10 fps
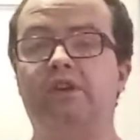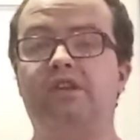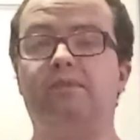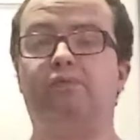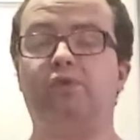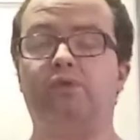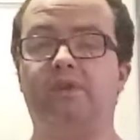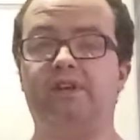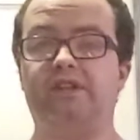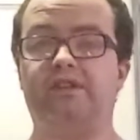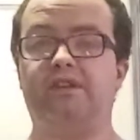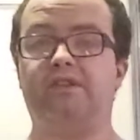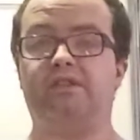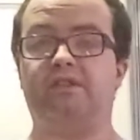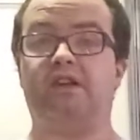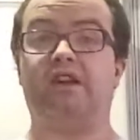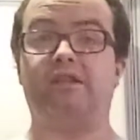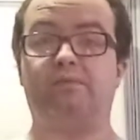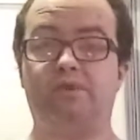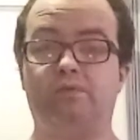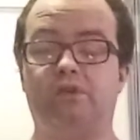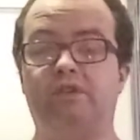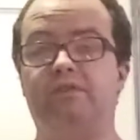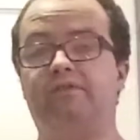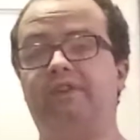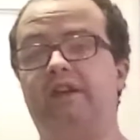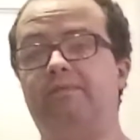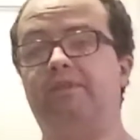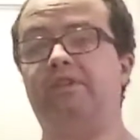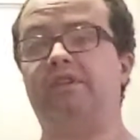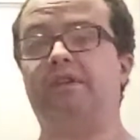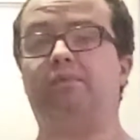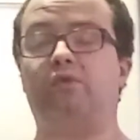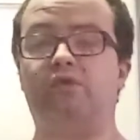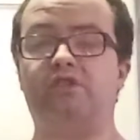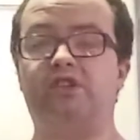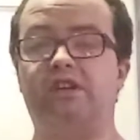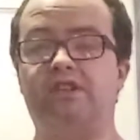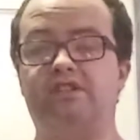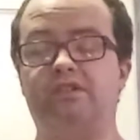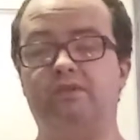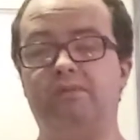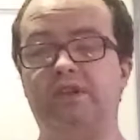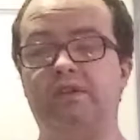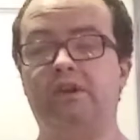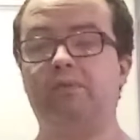he bullied, and I be one of them, and he apologised to me.